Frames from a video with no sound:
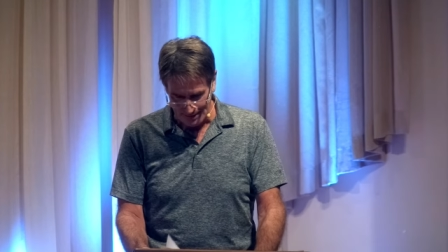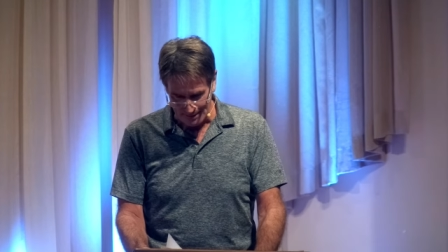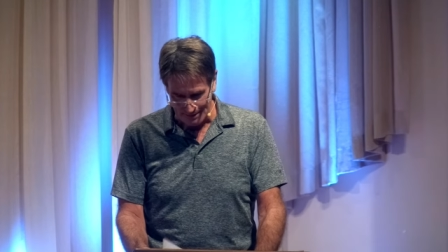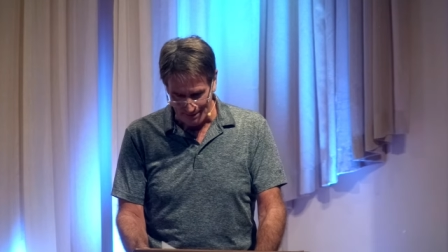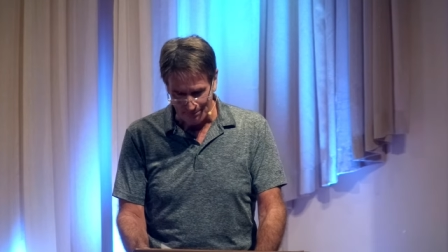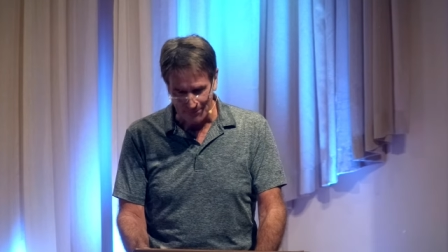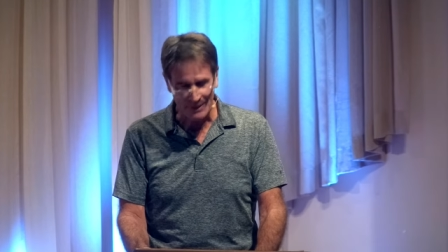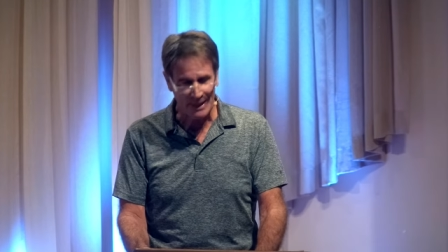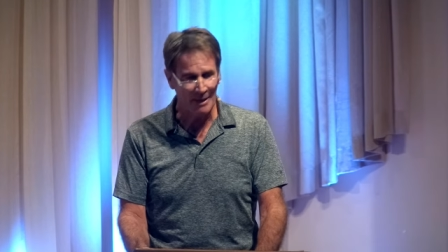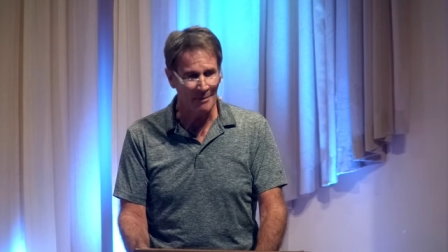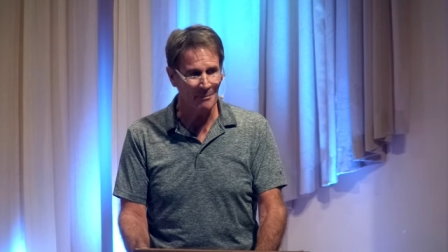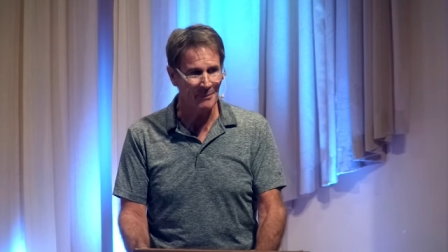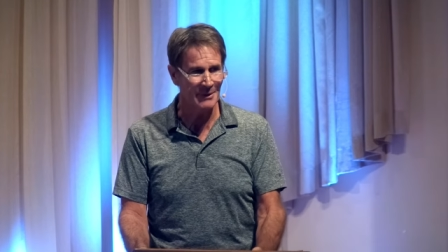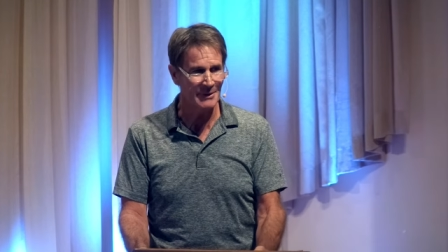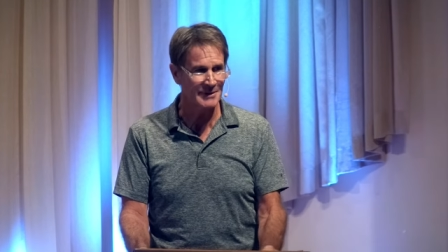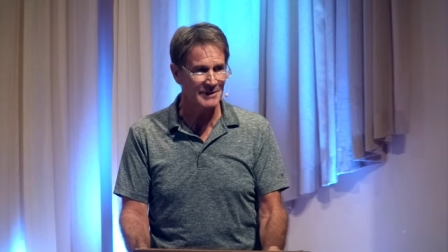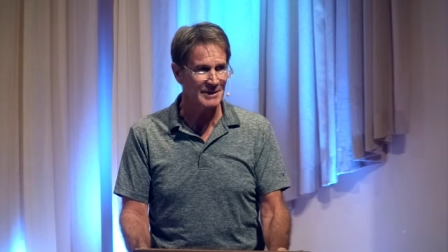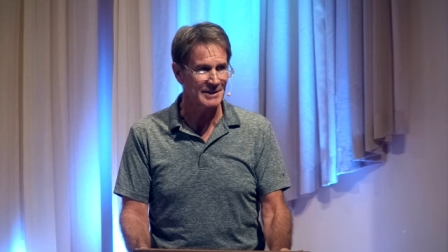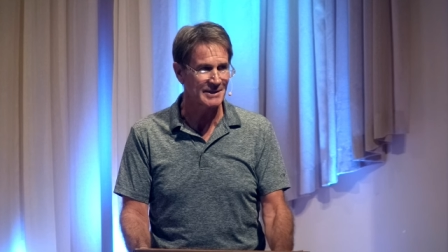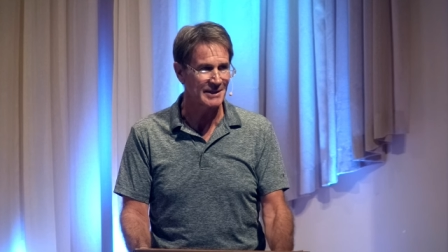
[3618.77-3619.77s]

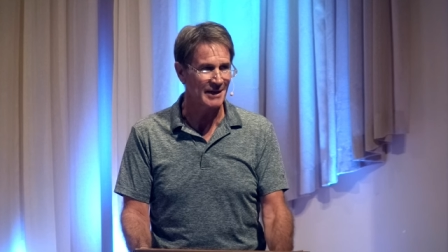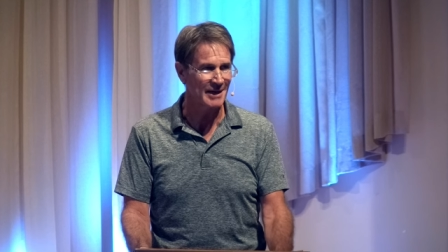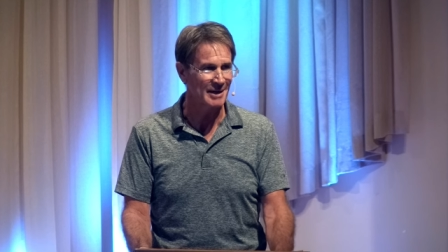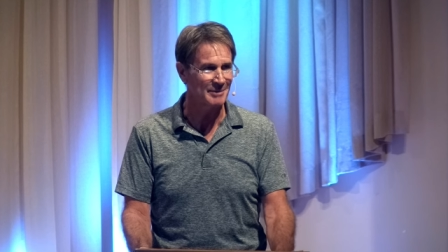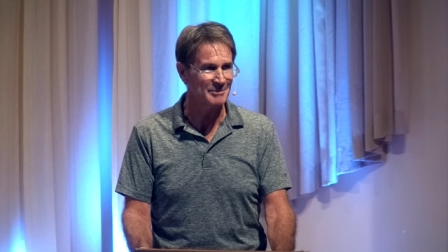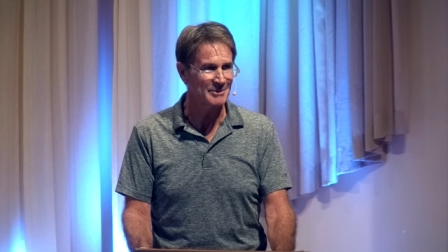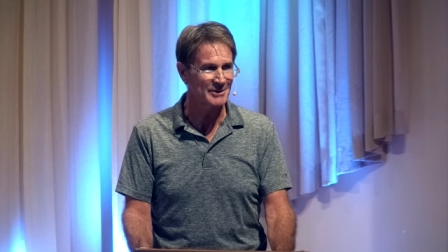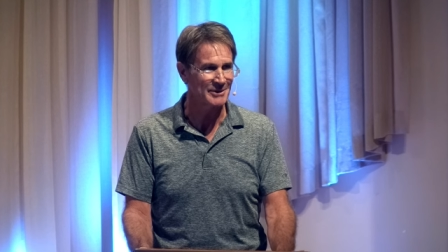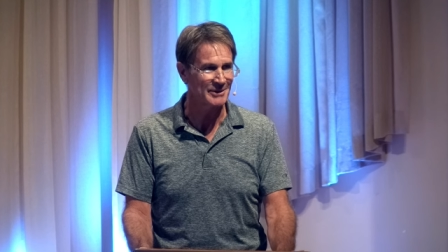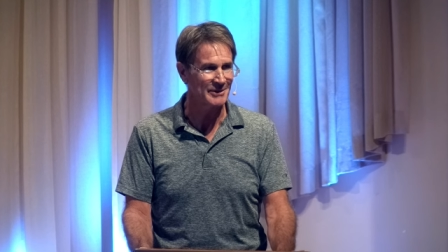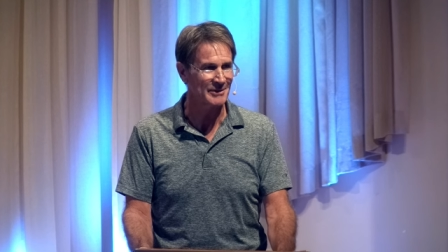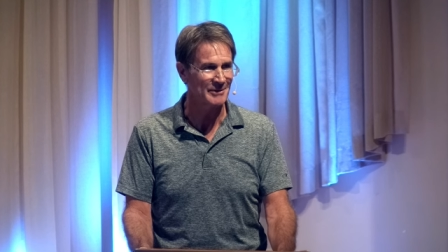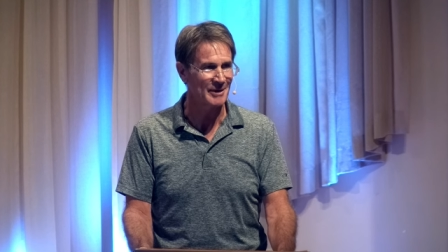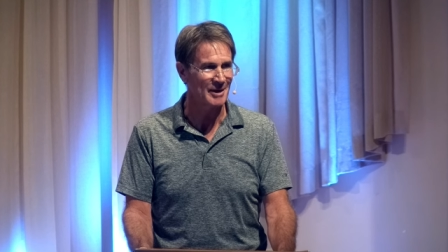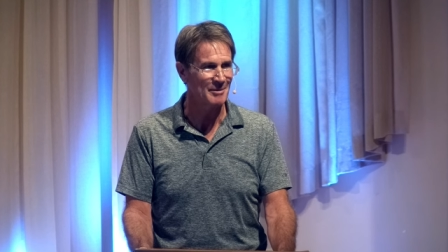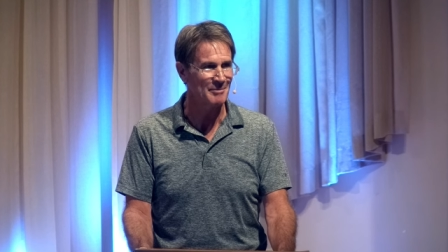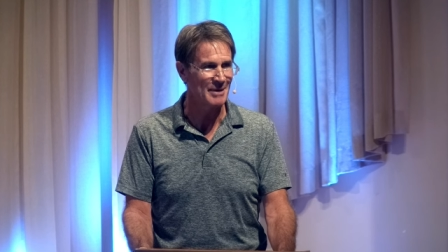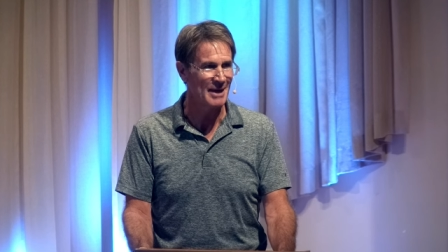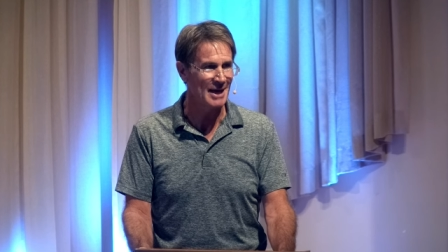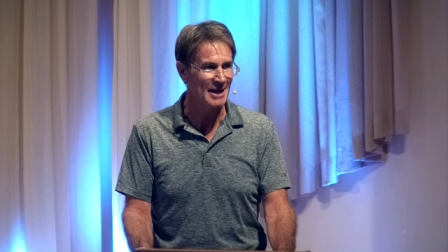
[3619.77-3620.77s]
September is a time to
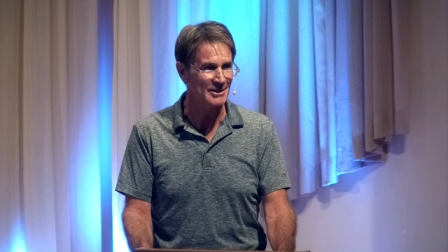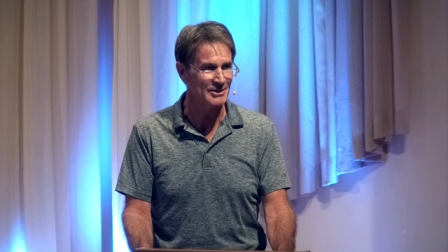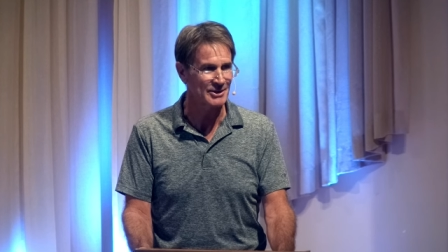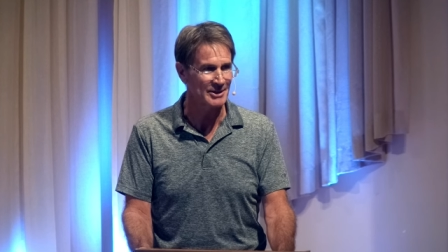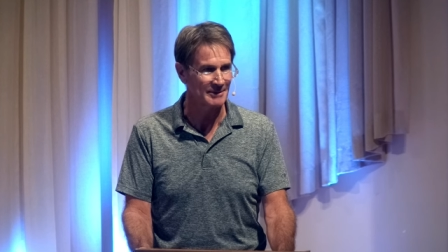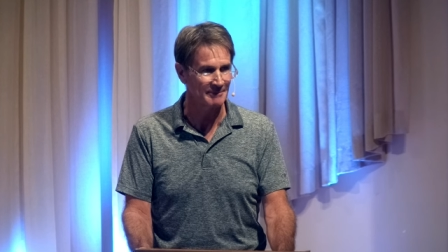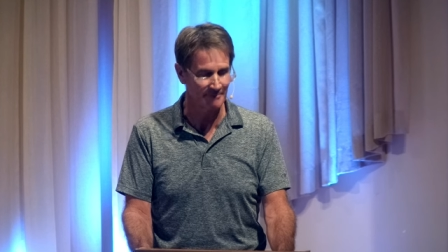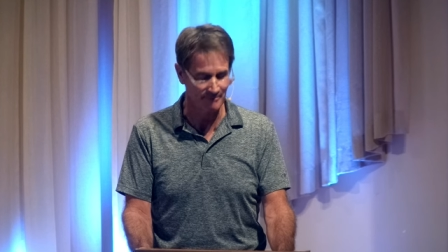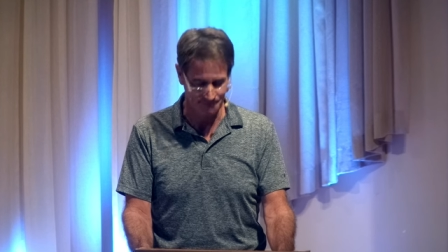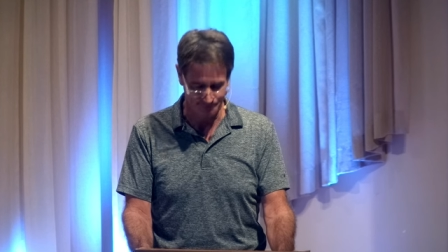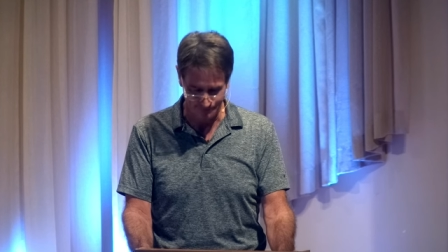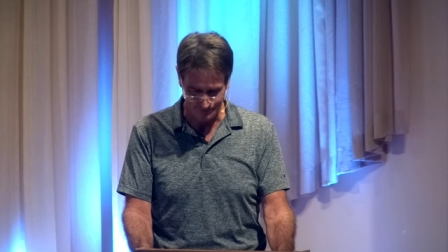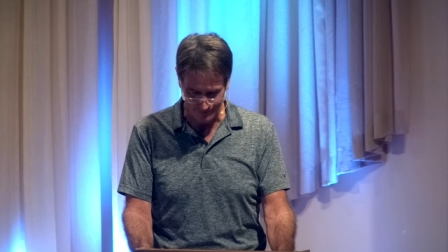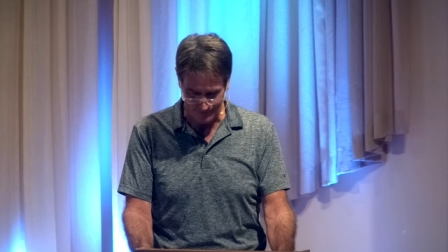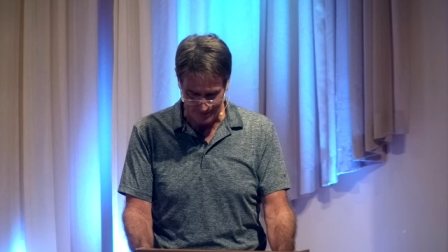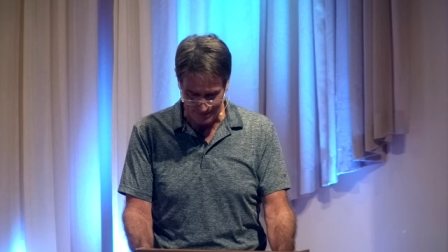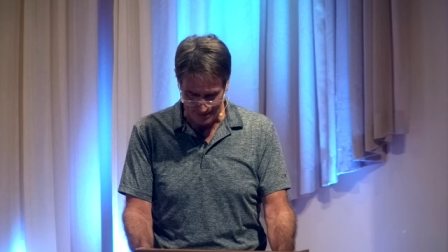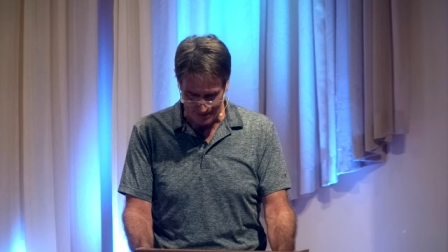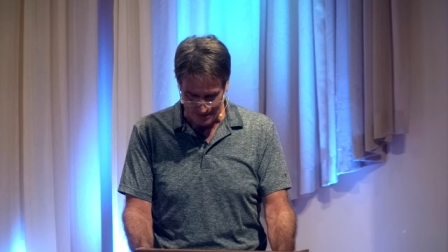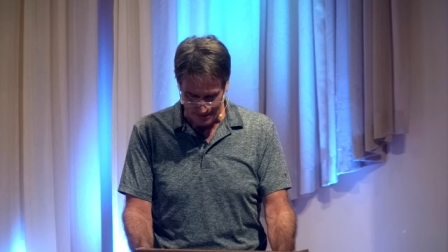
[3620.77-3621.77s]
imagine,
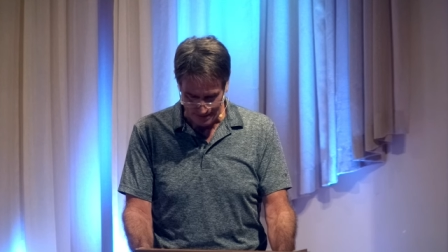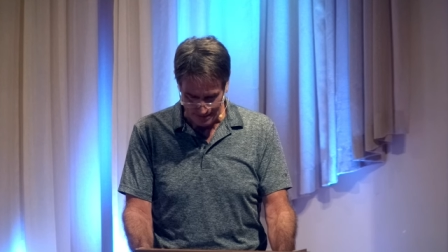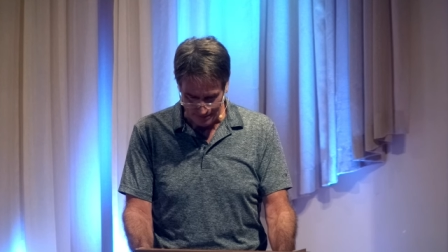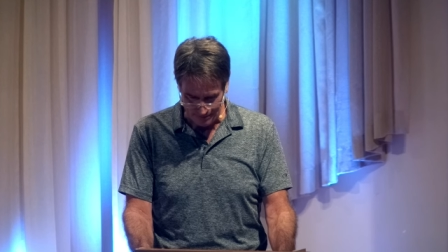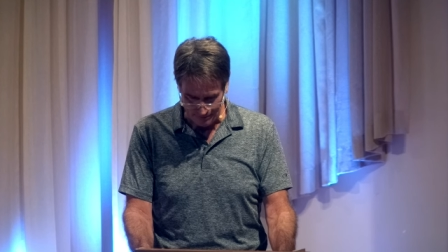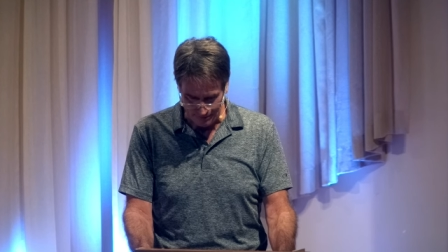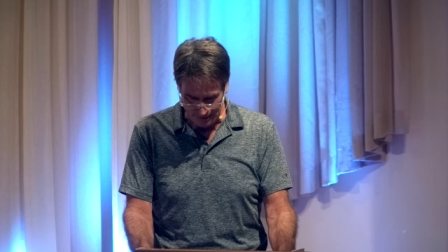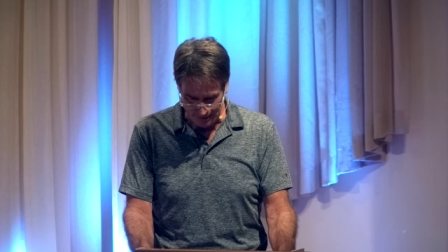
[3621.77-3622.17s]
to